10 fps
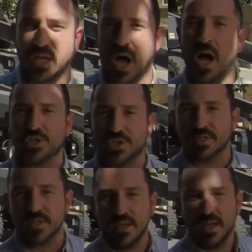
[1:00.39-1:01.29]

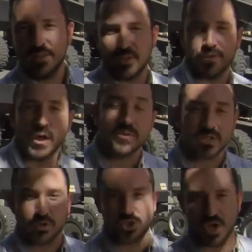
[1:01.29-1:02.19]
conscious. They thought it was
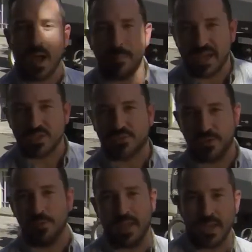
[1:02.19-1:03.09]
their job as
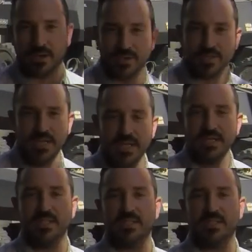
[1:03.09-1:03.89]
filmmakers to